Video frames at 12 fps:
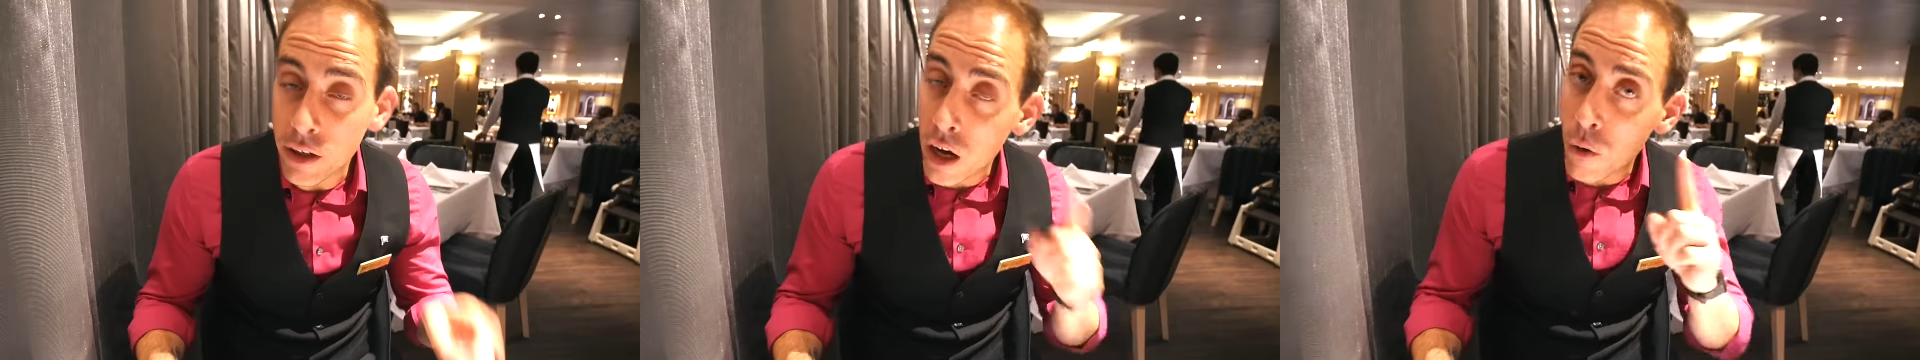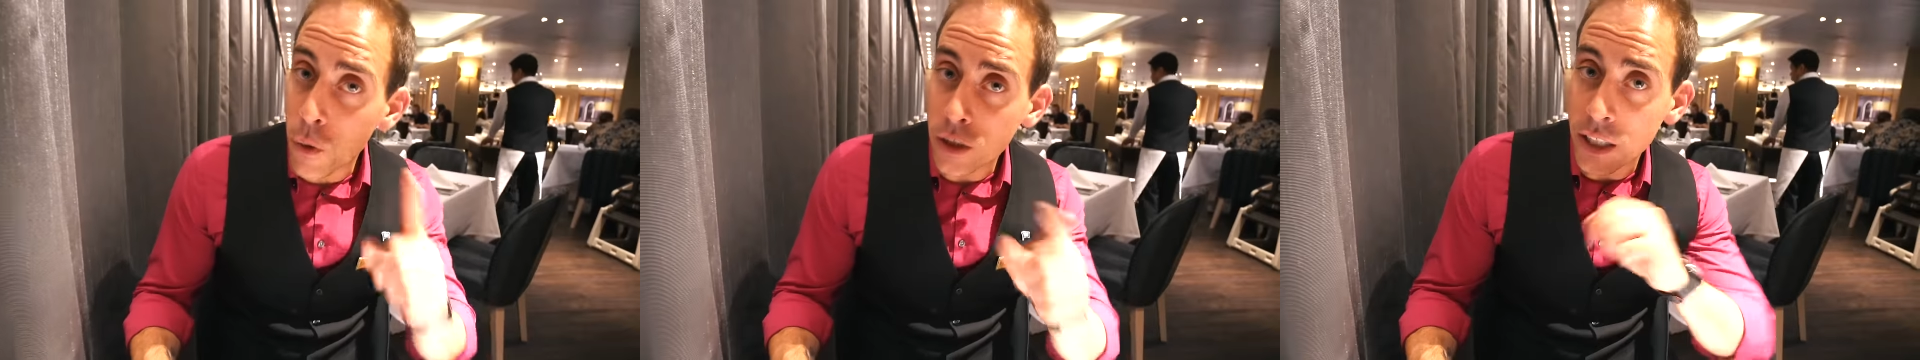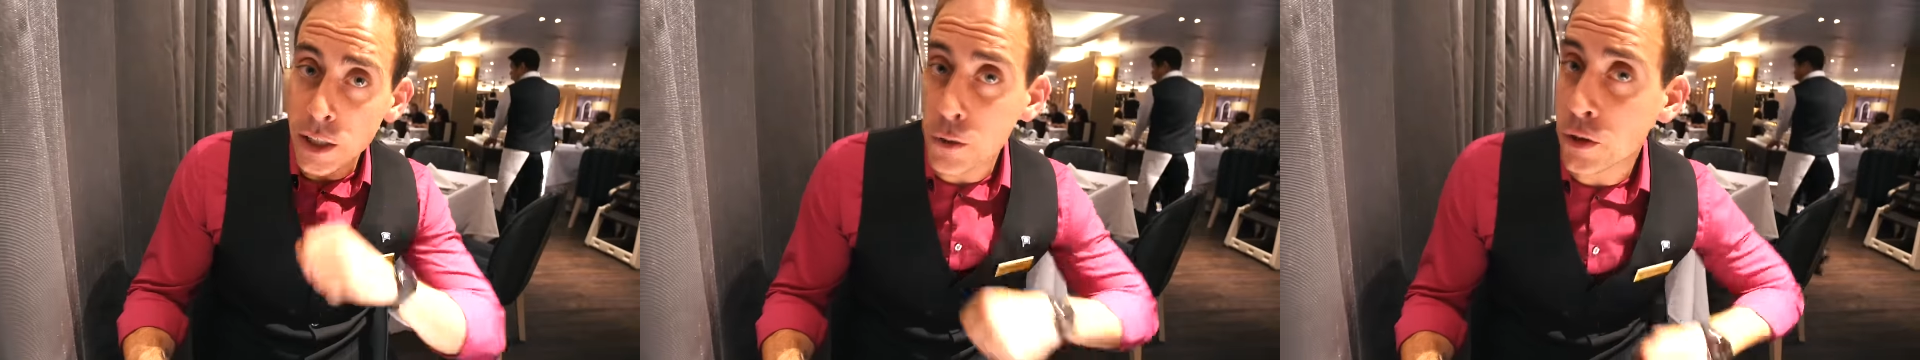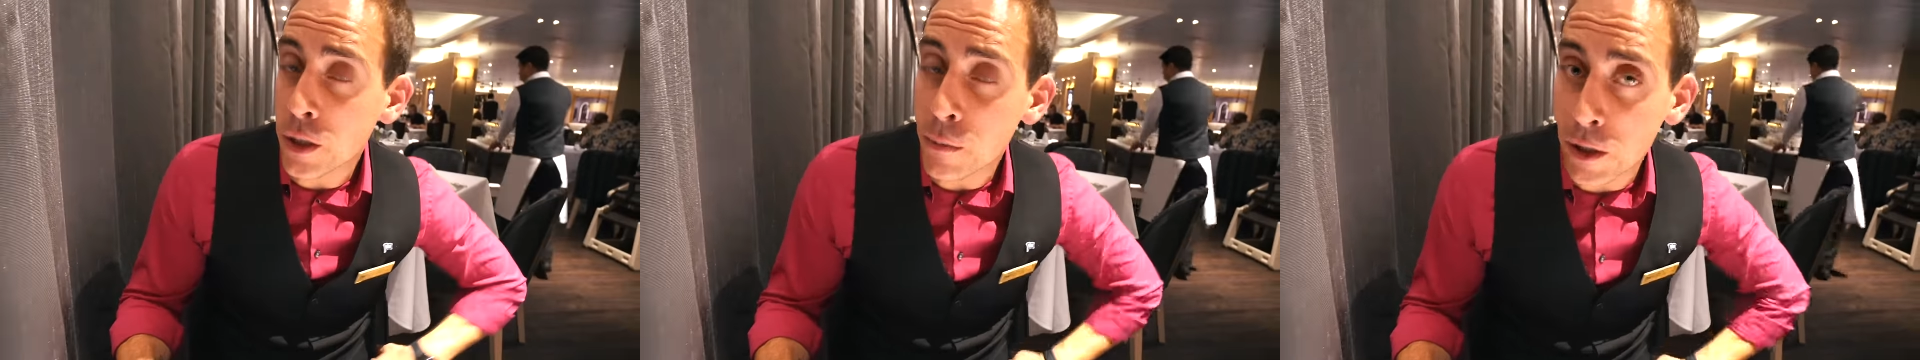Now, what's
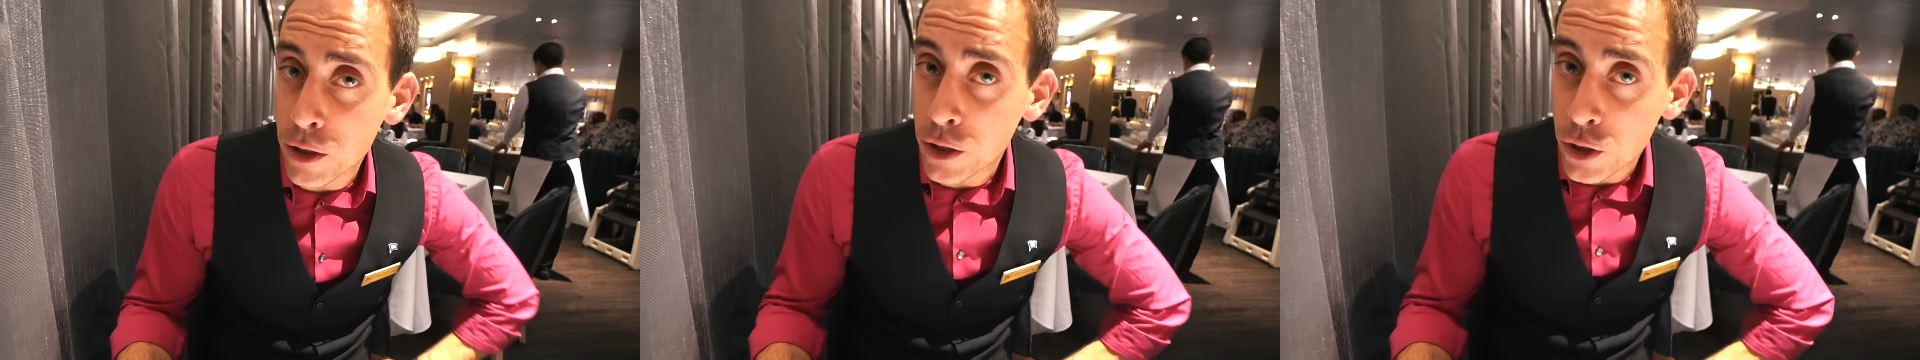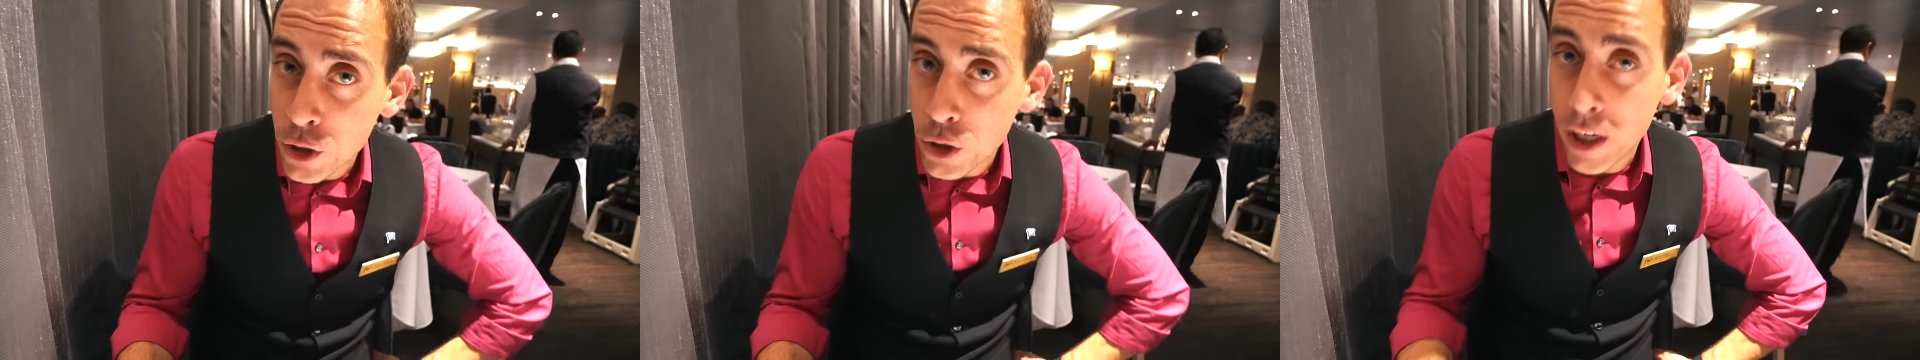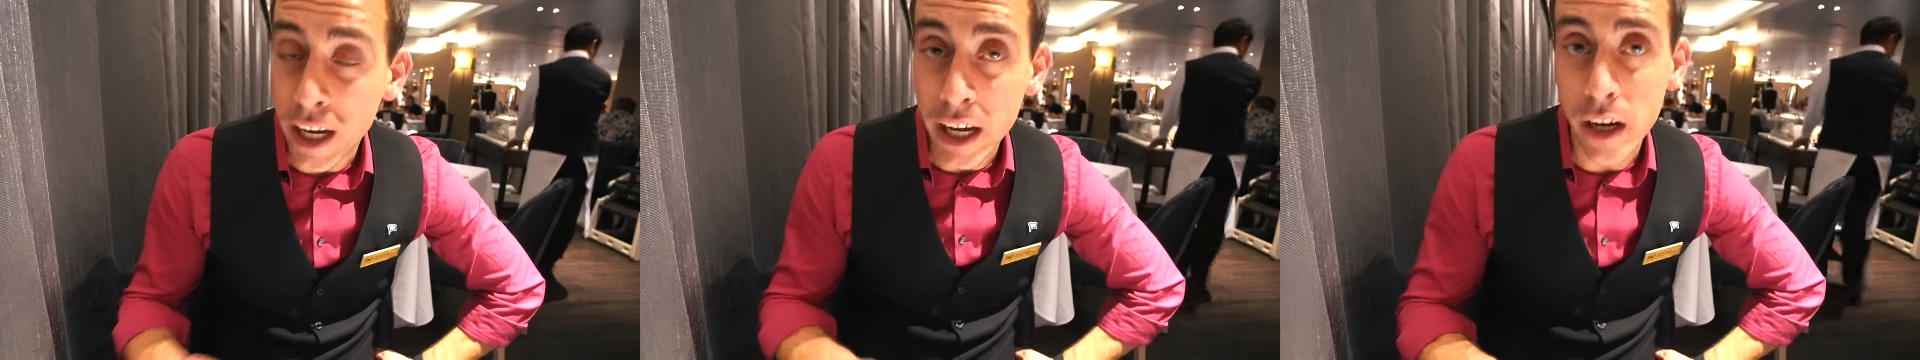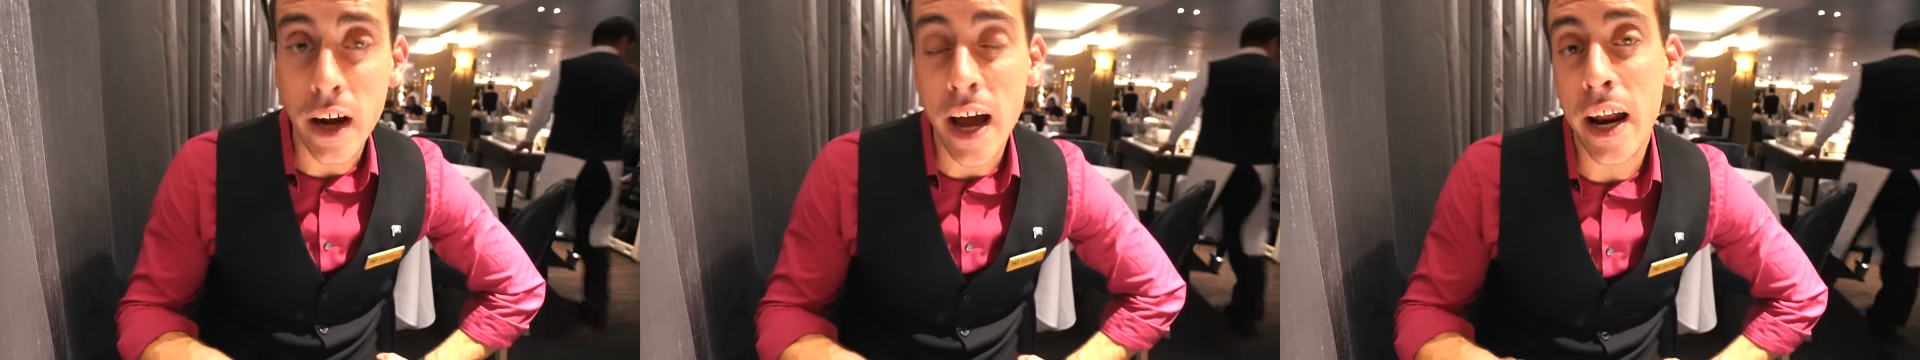interesting about the dessert
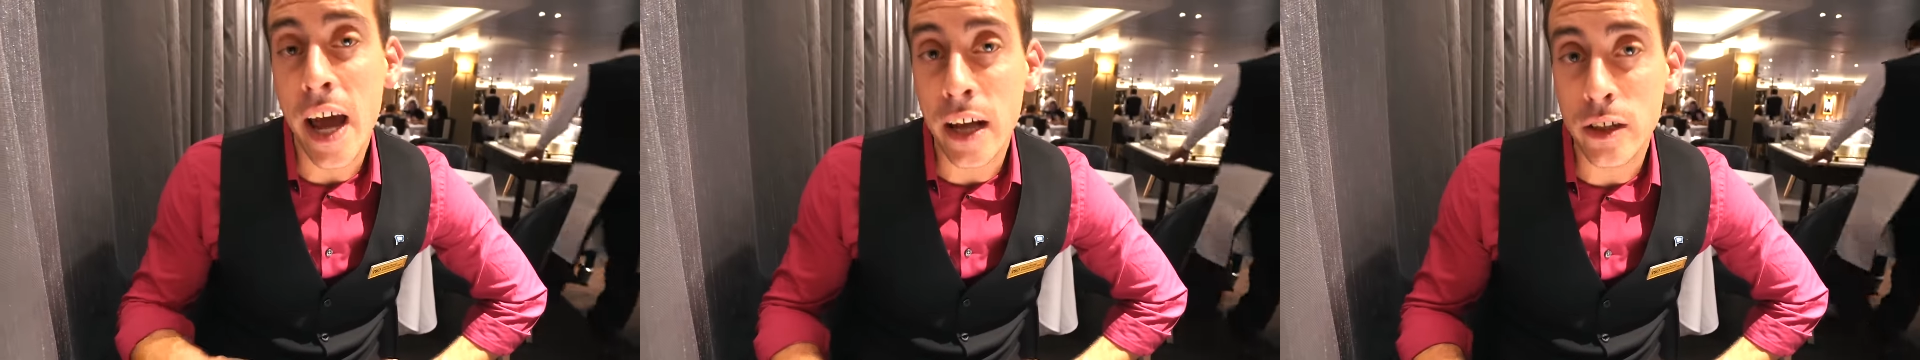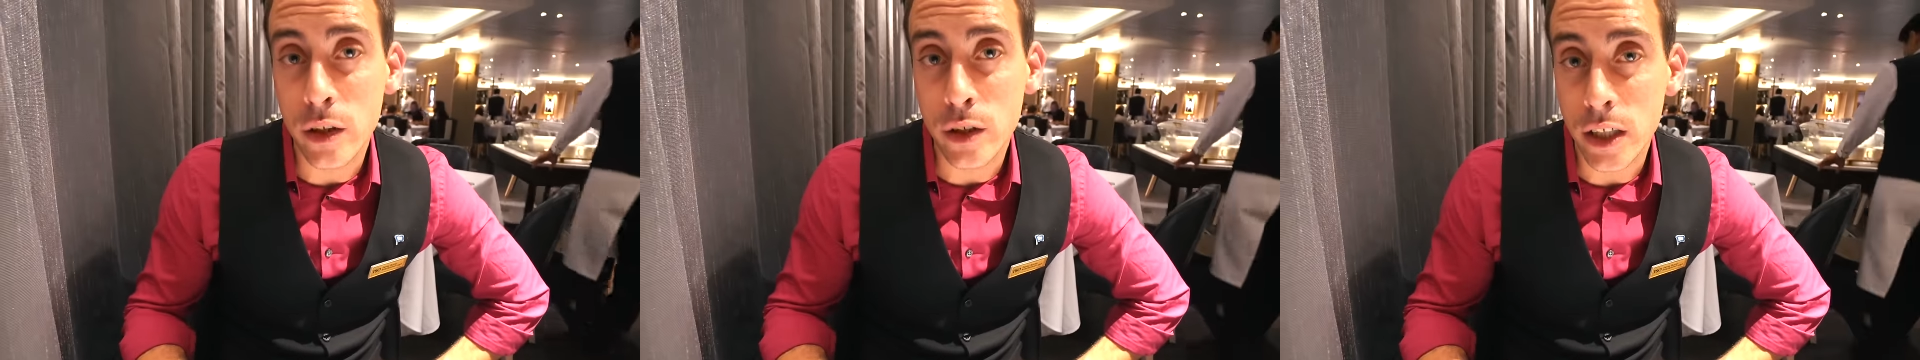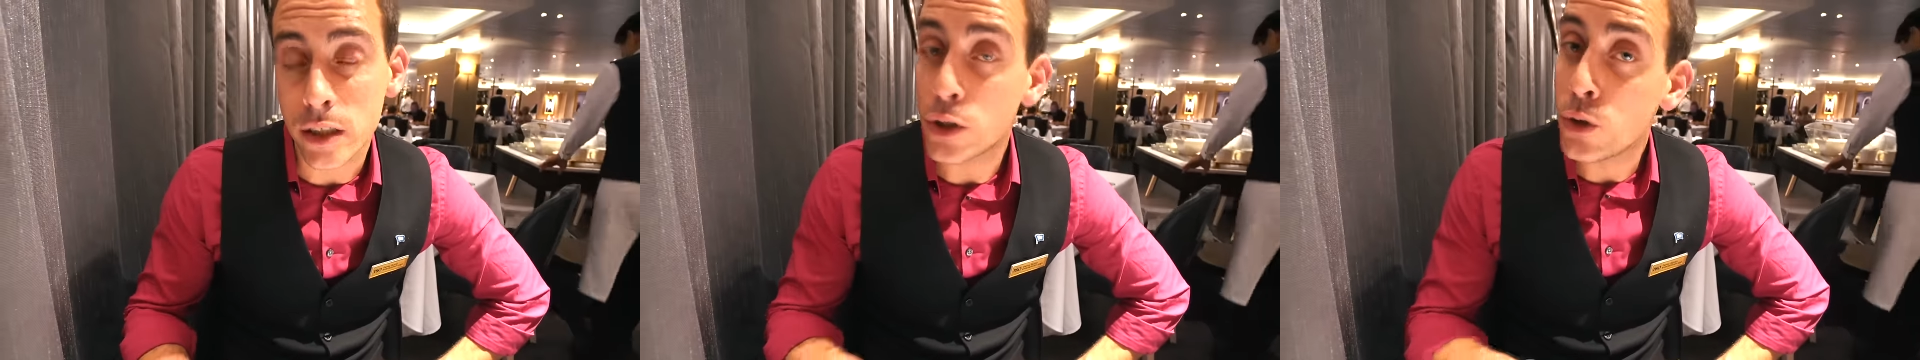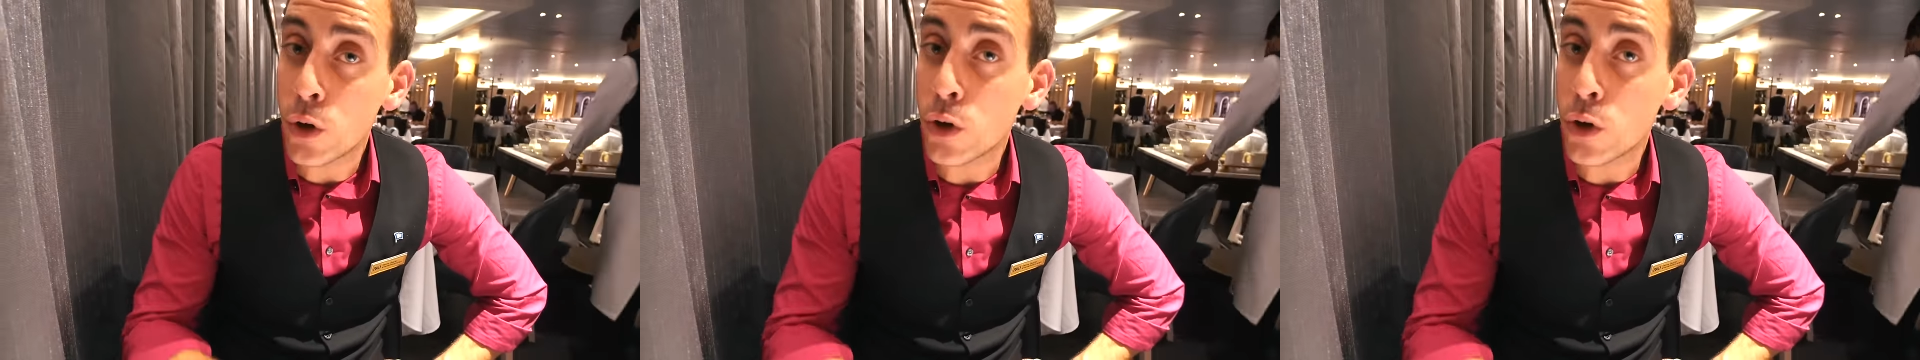here at Angelo's is you